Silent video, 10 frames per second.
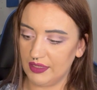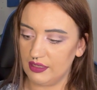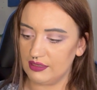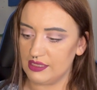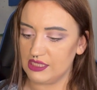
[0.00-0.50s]

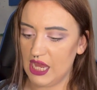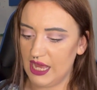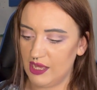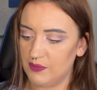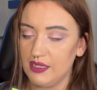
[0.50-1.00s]
this
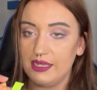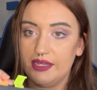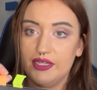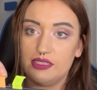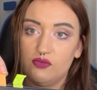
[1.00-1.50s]
tab
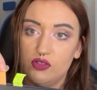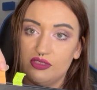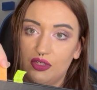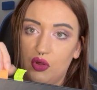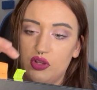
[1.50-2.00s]
is for
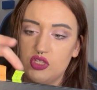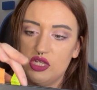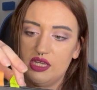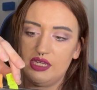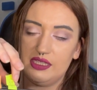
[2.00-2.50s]

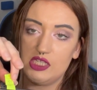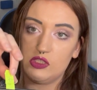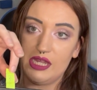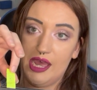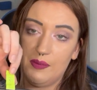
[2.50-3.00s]
psychology, this
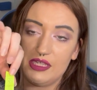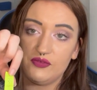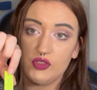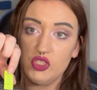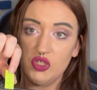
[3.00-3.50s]
tab is
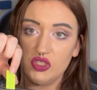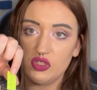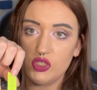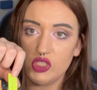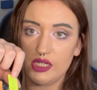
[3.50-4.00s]
for
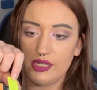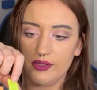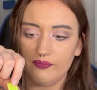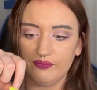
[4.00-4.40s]
sociology.